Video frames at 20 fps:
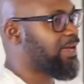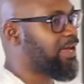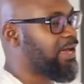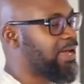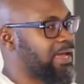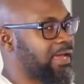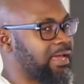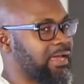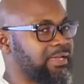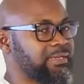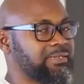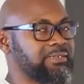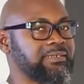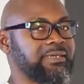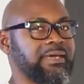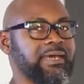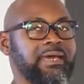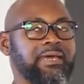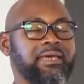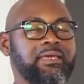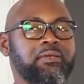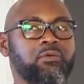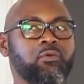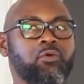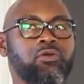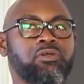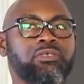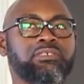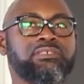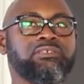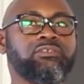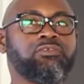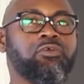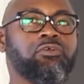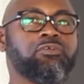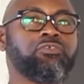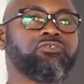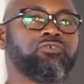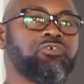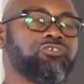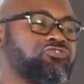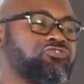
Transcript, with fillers: And I was also